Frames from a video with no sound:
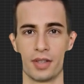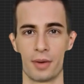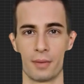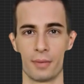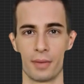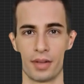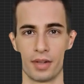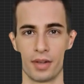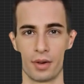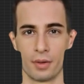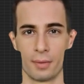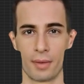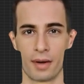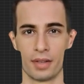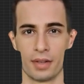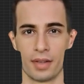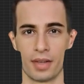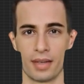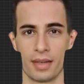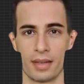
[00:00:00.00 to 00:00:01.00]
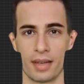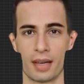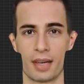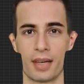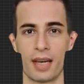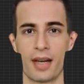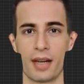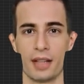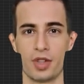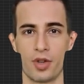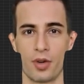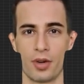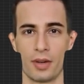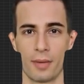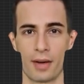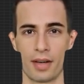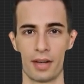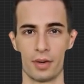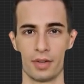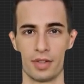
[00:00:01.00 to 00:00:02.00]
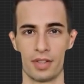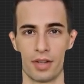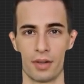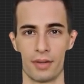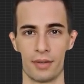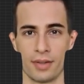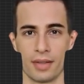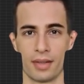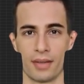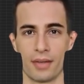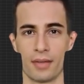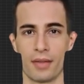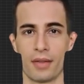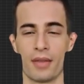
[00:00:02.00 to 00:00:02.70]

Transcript: company on Monday and join Microsoft.